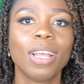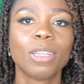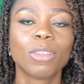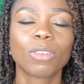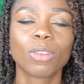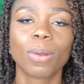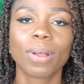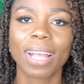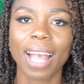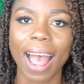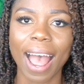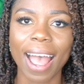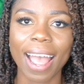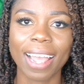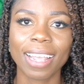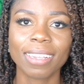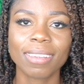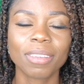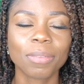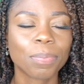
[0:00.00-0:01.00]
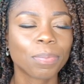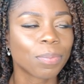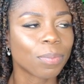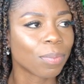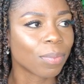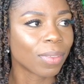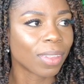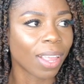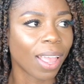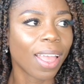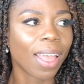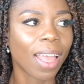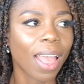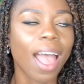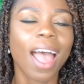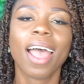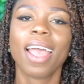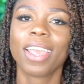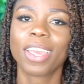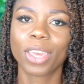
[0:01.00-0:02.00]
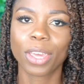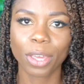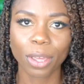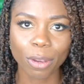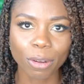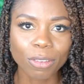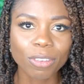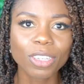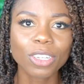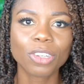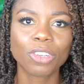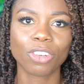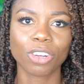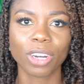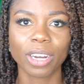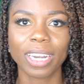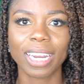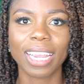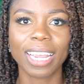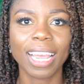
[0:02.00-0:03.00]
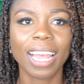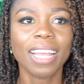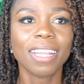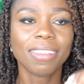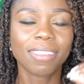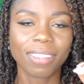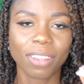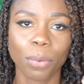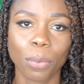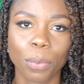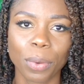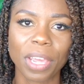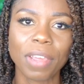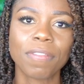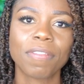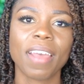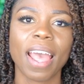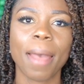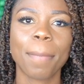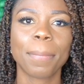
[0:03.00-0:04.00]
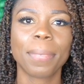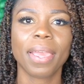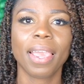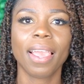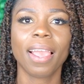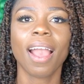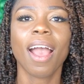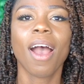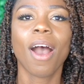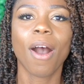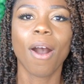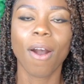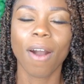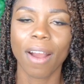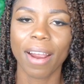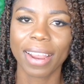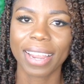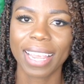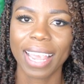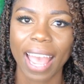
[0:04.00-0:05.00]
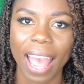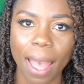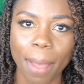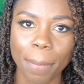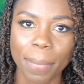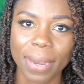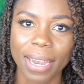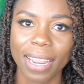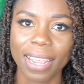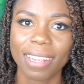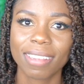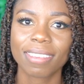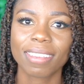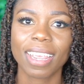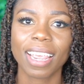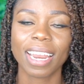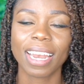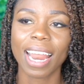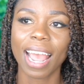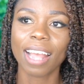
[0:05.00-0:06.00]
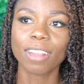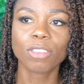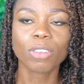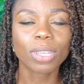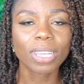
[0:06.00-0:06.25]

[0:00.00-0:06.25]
So guys, here's the journey to revamping our cabinets. And as you